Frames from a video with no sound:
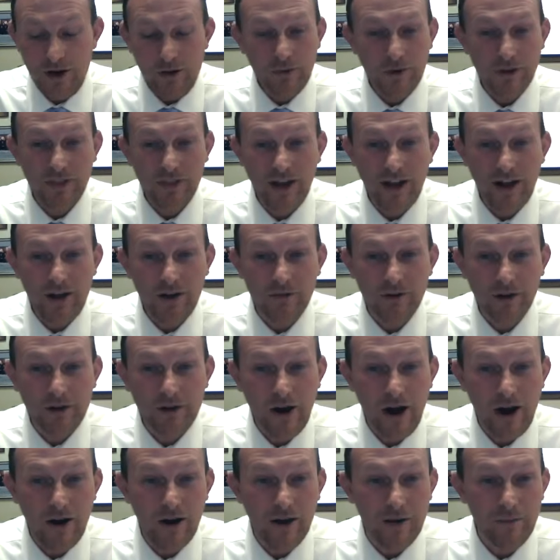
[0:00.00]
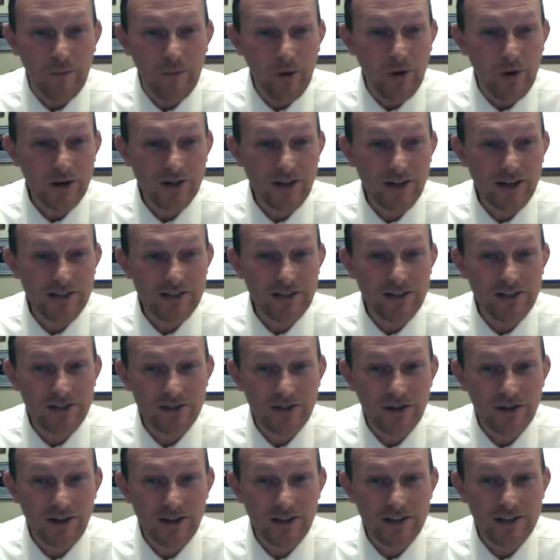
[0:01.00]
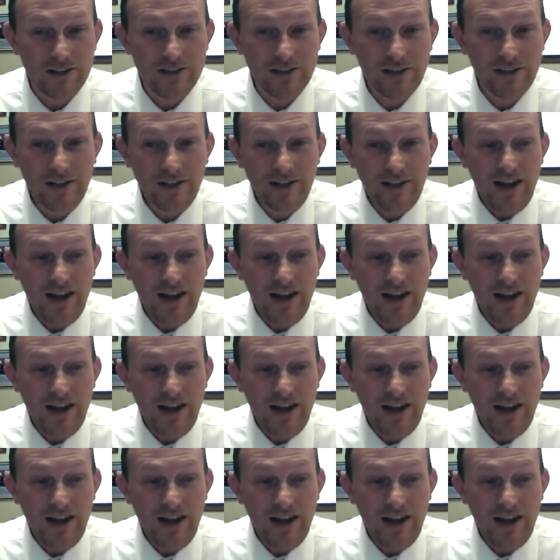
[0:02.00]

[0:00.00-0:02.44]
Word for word: without requiring mortgage insurance.